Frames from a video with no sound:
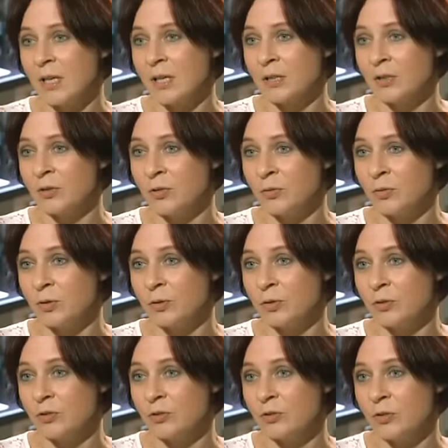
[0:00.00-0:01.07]
I got
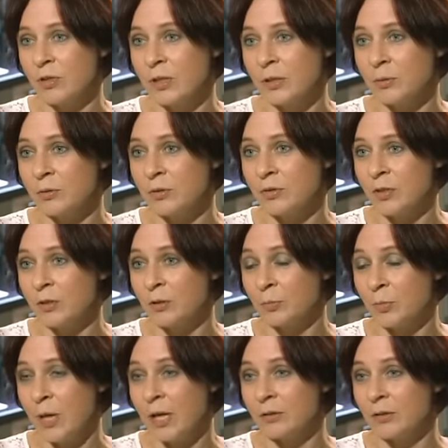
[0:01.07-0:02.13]
divorced and I was a single
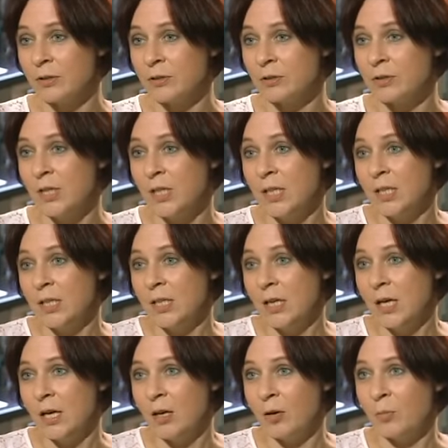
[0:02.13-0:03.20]
parent,
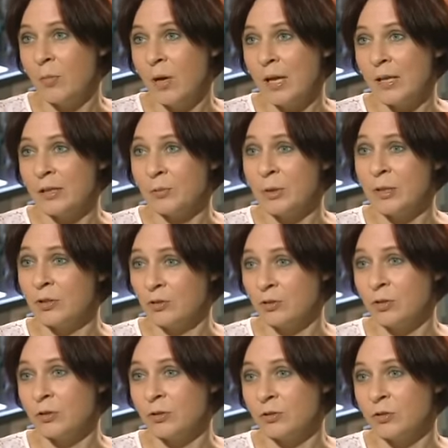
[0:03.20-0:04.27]
and I really
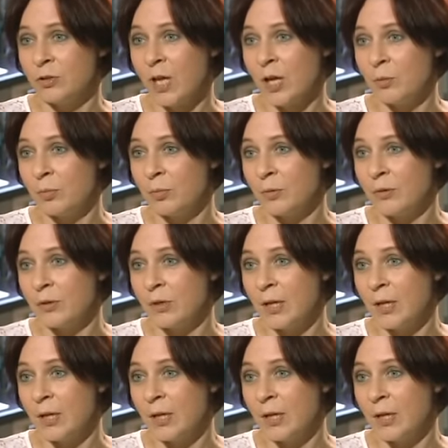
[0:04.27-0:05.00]
struggled to cope with the